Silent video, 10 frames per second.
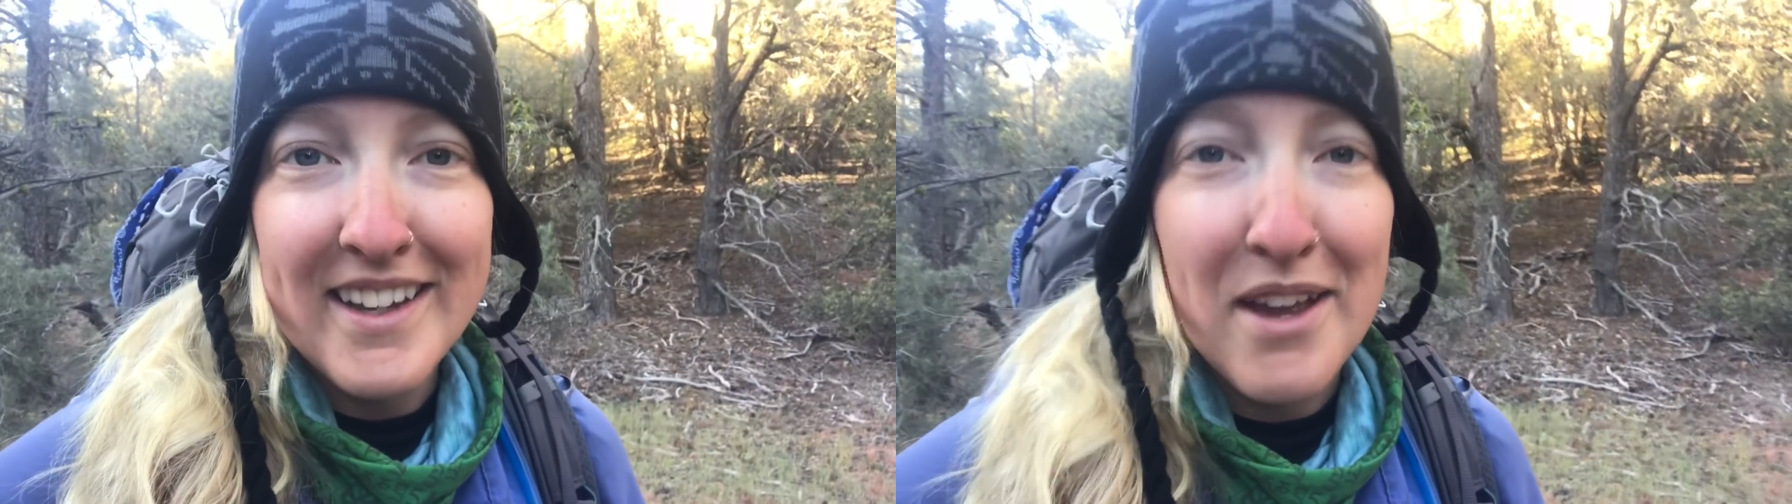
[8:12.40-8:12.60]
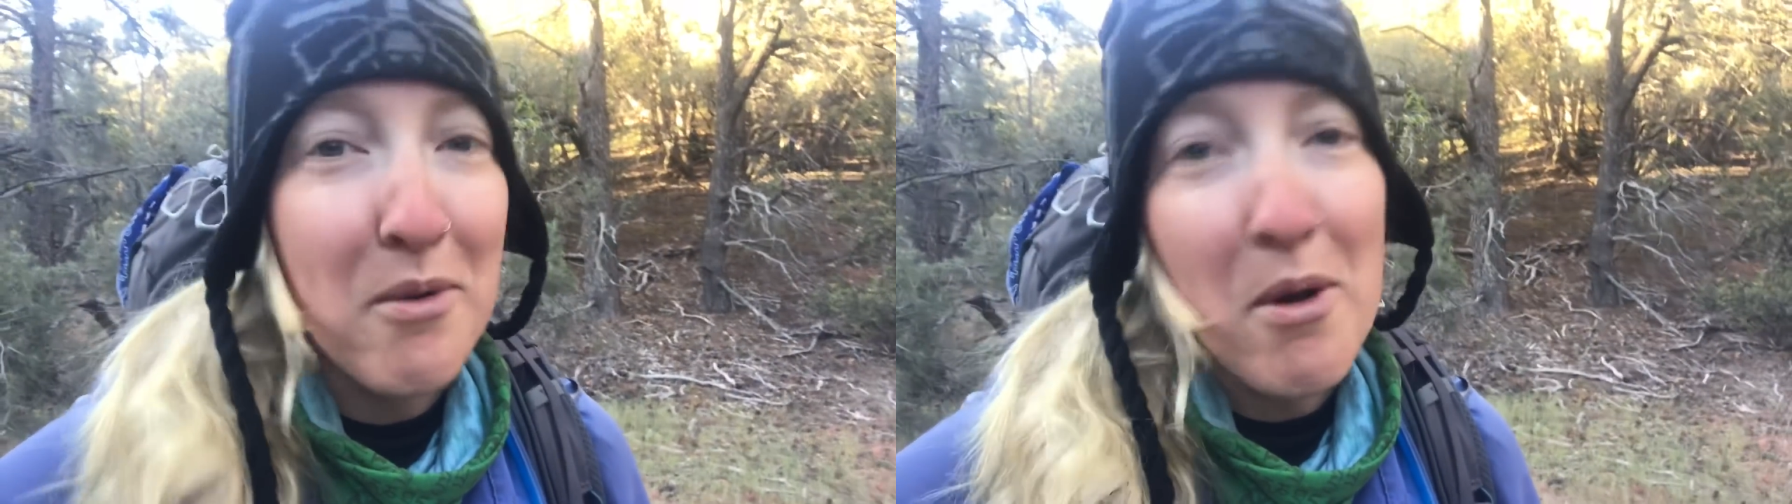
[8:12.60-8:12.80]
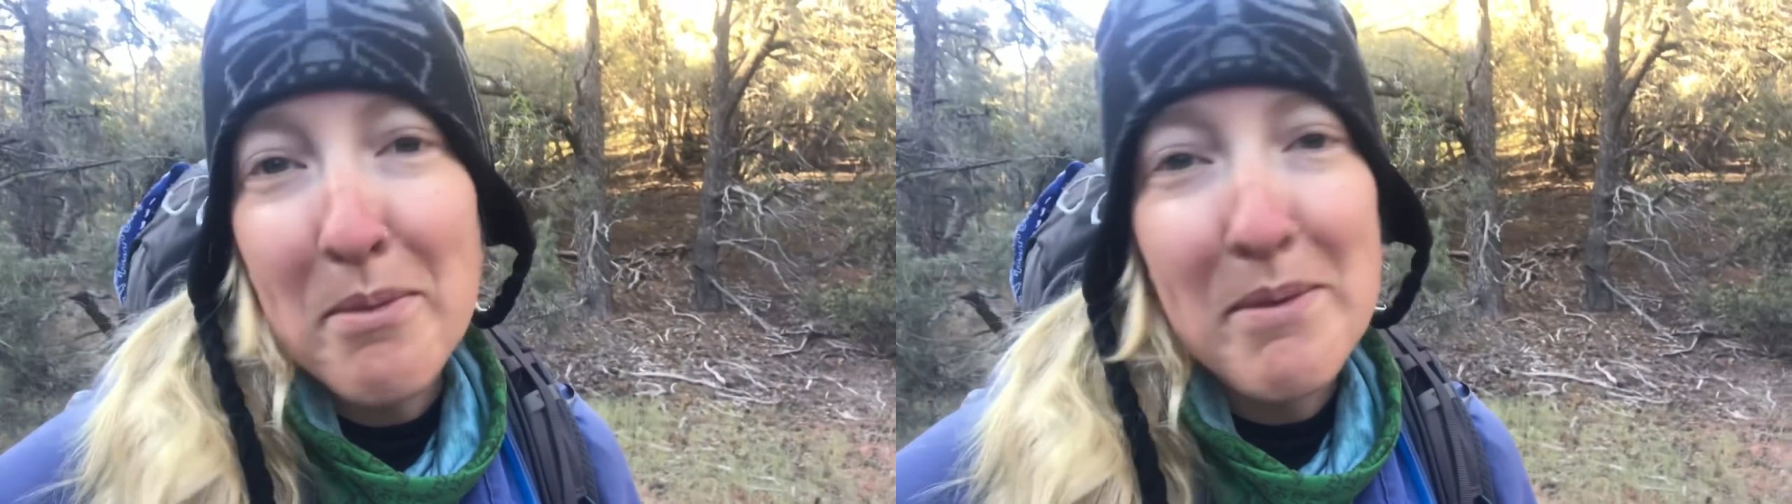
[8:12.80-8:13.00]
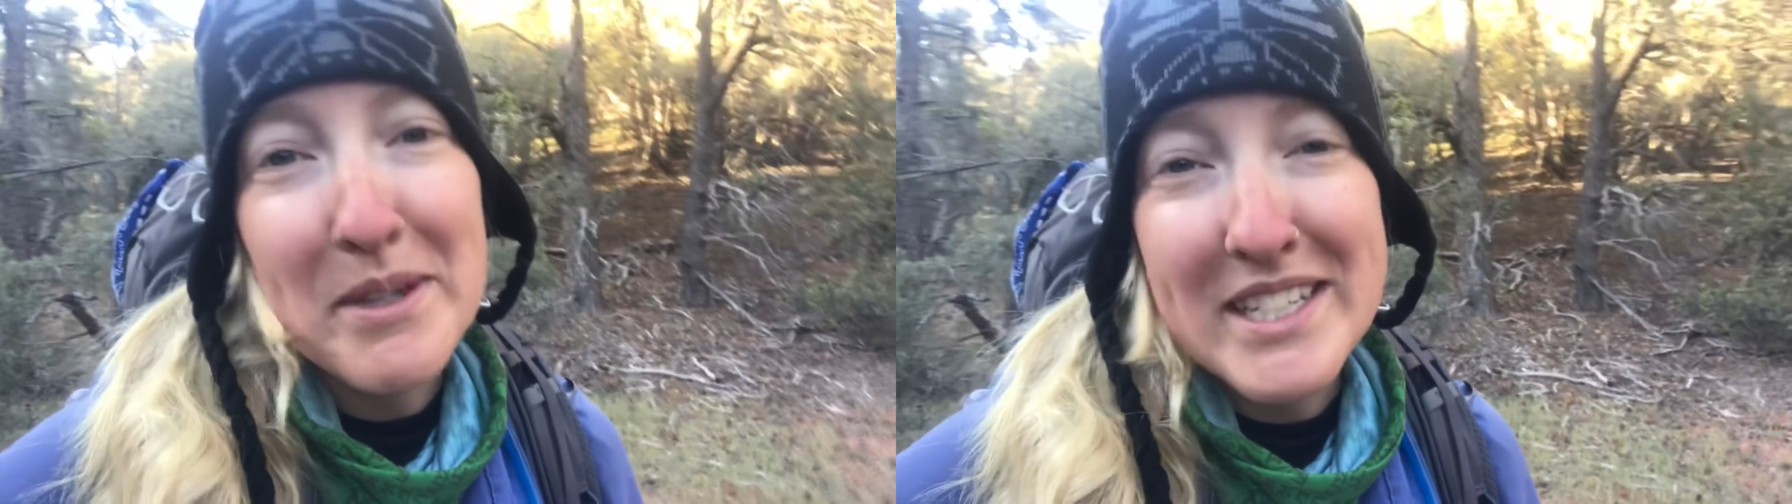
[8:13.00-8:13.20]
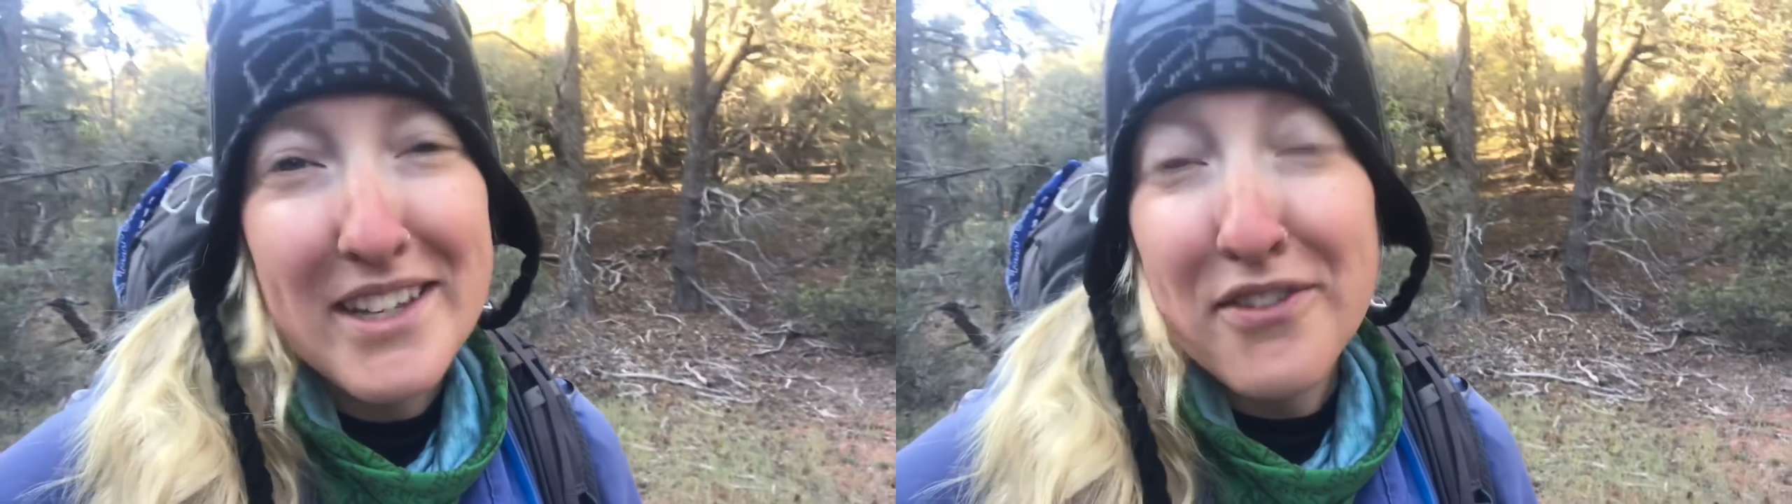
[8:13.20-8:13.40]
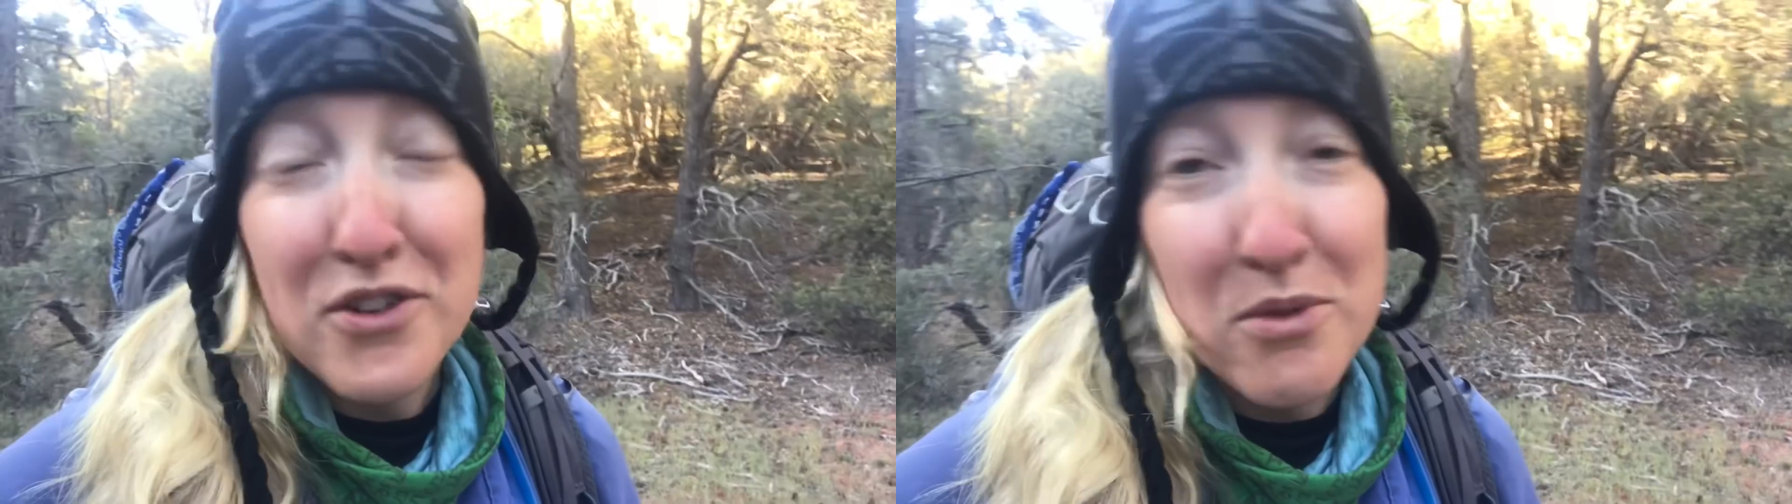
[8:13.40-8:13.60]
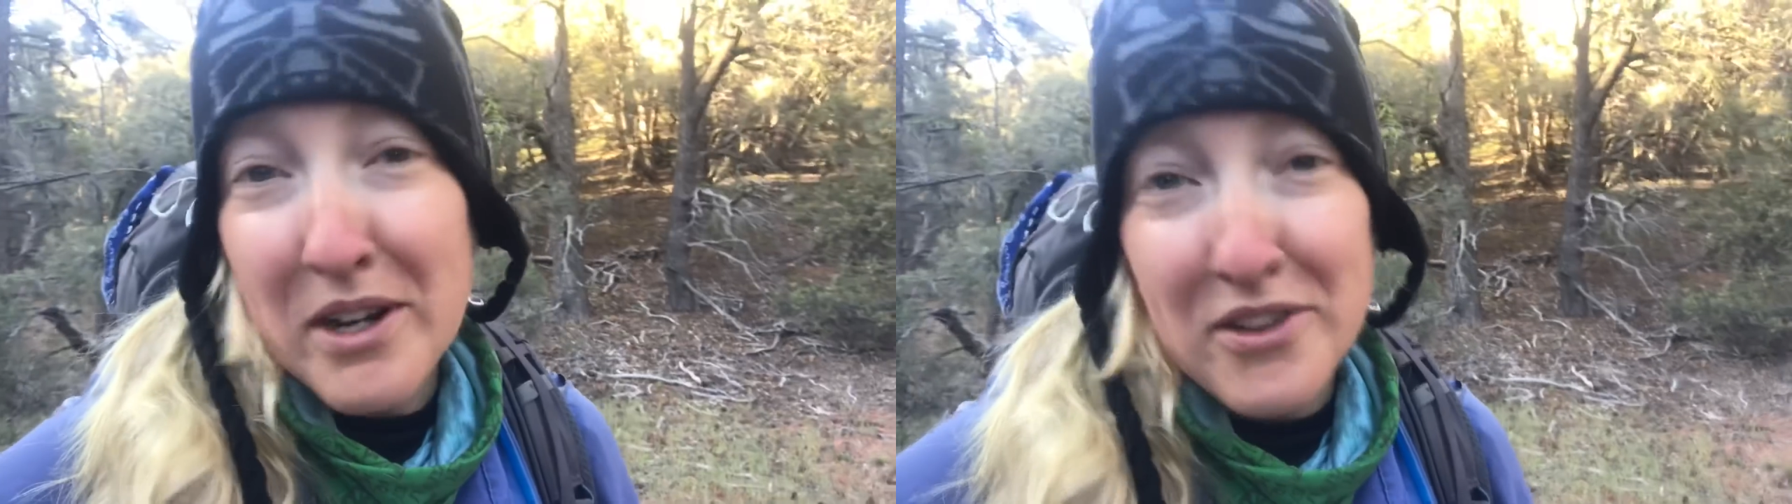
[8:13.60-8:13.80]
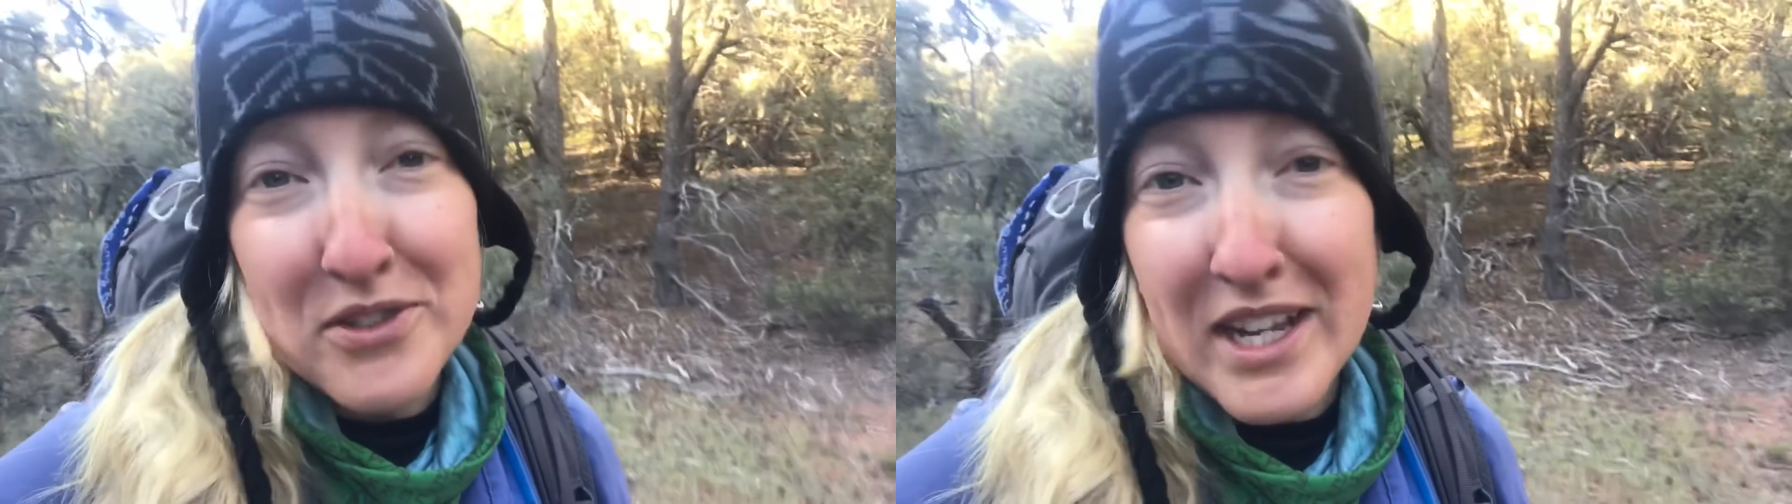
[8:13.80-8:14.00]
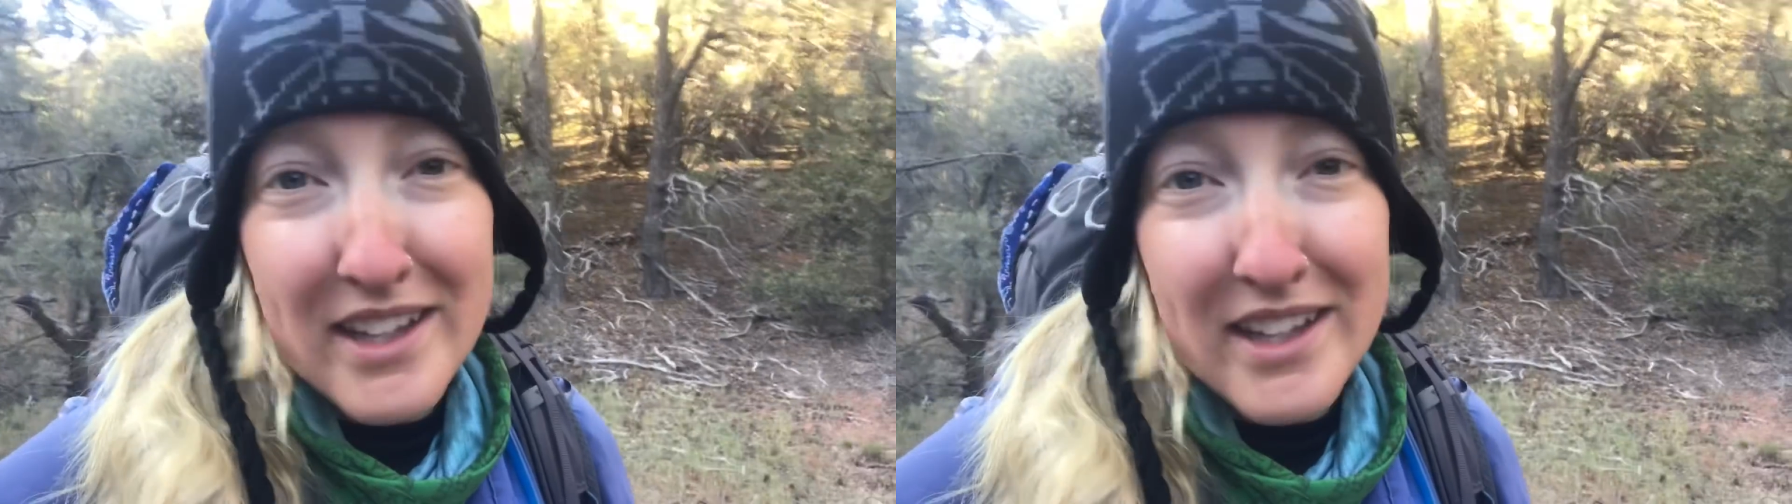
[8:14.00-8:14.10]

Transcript: It won't be a big deal if you're one of those